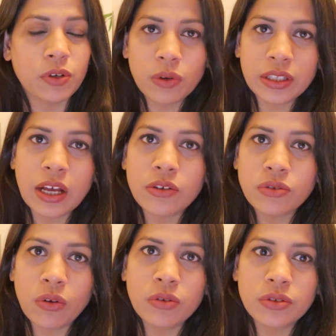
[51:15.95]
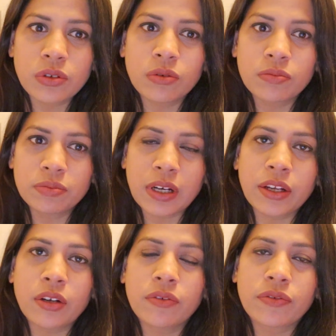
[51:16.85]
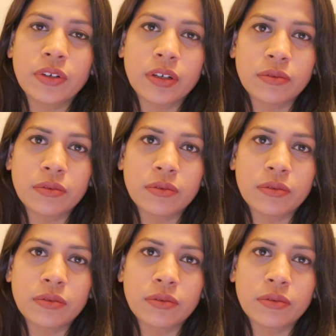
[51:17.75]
12th house also kind of